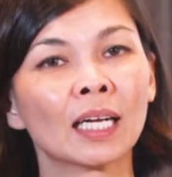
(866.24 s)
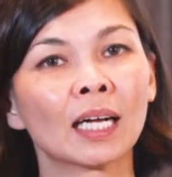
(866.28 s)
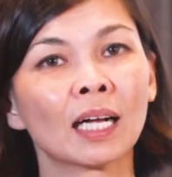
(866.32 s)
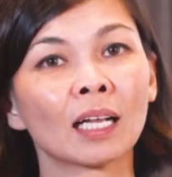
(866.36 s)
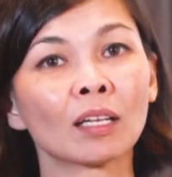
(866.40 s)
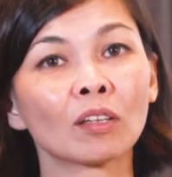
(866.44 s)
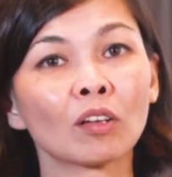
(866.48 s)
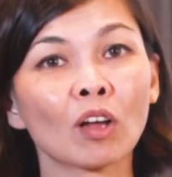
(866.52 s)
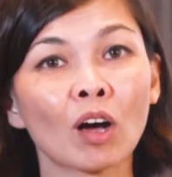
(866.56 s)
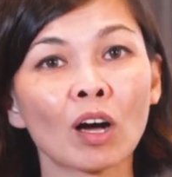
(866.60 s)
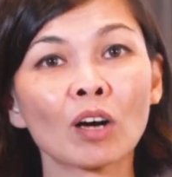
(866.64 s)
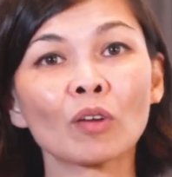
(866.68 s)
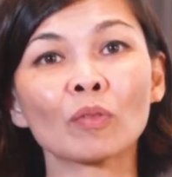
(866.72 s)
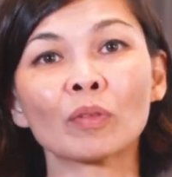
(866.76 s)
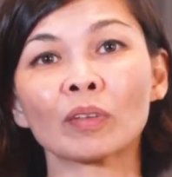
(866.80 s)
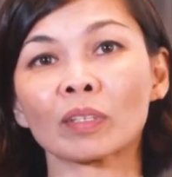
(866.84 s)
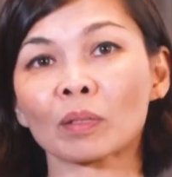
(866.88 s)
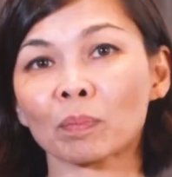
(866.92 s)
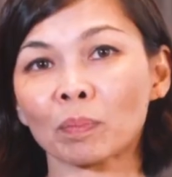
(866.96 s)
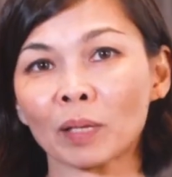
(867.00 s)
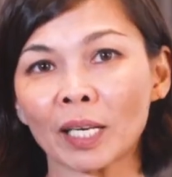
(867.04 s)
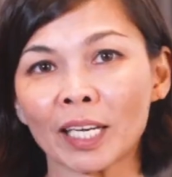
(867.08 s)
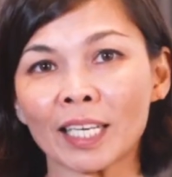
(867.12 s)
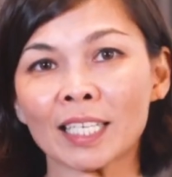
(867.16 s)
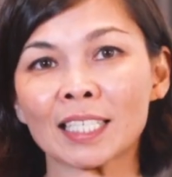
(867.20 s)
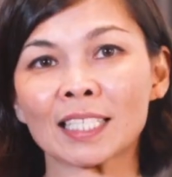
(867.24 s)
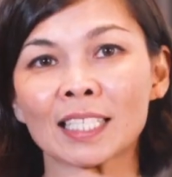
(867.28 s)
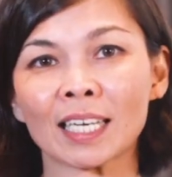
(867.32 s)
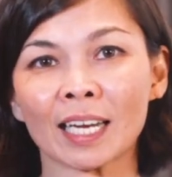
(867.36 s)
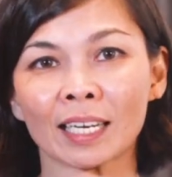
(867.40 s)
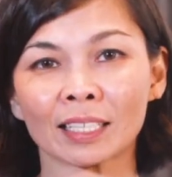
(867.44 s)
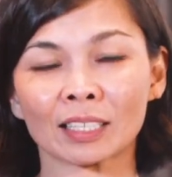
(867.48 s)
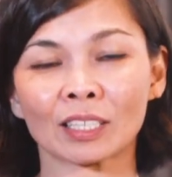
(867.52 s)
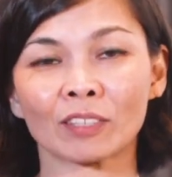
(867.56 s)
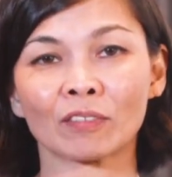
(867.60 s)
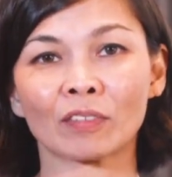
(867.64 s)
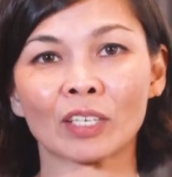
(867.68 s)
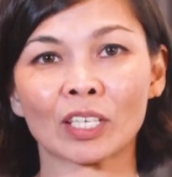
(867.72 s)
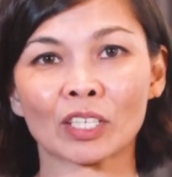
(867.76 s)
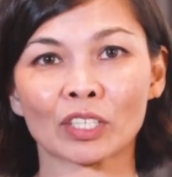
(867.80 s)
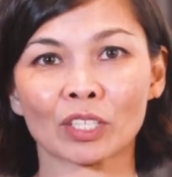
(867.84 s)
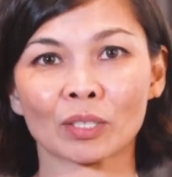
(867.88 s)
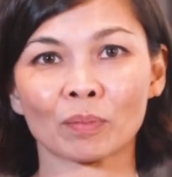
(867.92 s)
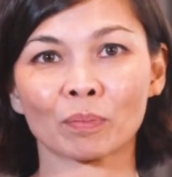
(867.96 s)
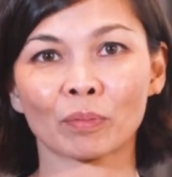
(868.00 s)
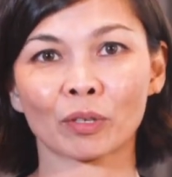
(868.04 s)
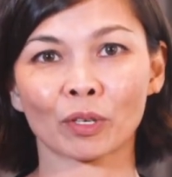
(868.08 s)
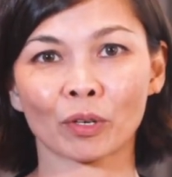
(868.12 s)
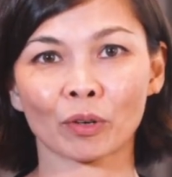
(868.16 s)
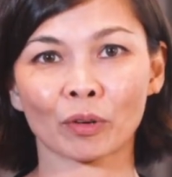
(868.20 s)
along with place
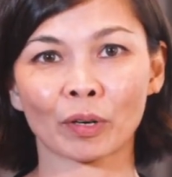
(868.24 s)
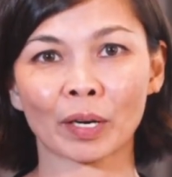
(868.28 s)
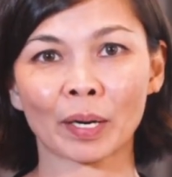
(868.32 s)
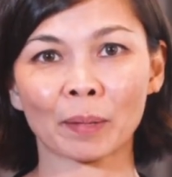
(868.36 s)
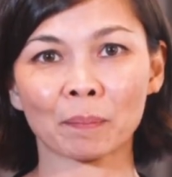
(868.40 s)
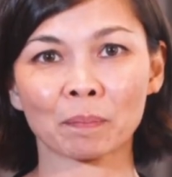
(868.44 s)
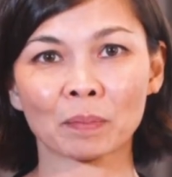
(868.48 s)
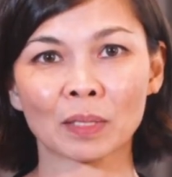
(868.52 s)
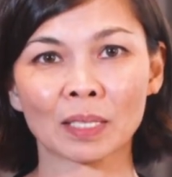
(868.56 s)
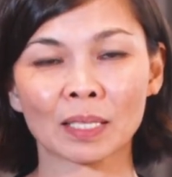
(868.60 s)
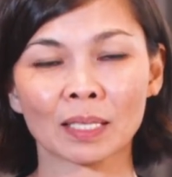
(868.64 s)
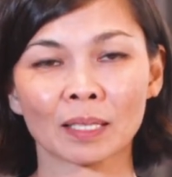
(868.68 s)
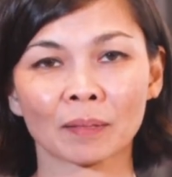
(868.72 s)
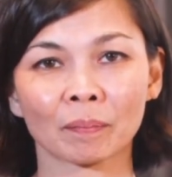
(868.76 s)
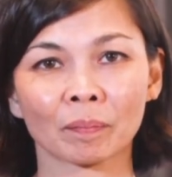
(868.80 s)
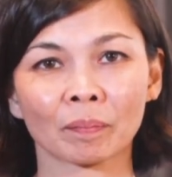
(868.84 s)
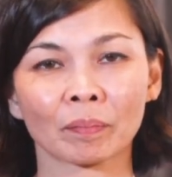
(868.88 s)
activation programs.